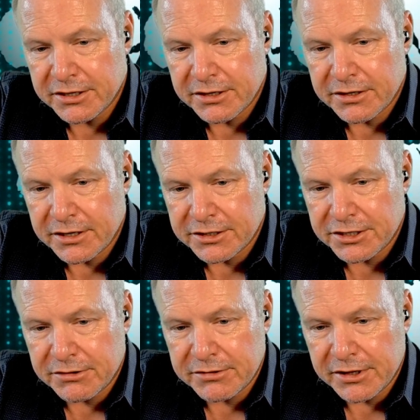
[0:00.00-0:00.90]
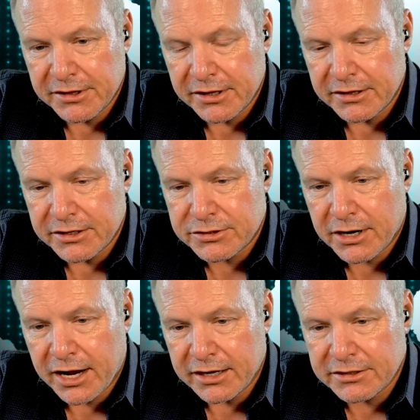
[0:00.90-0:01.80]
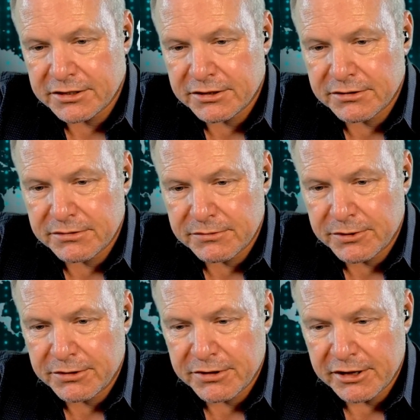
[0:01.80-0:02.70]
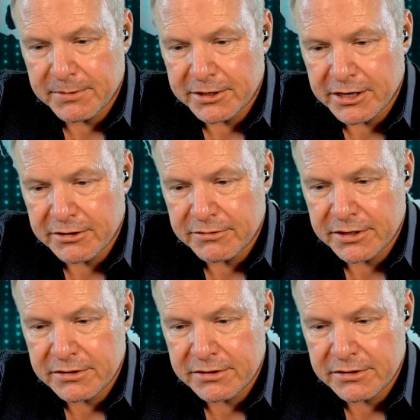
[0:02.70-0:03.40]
It's the only thing that tracks. What do you think about that, Quinn?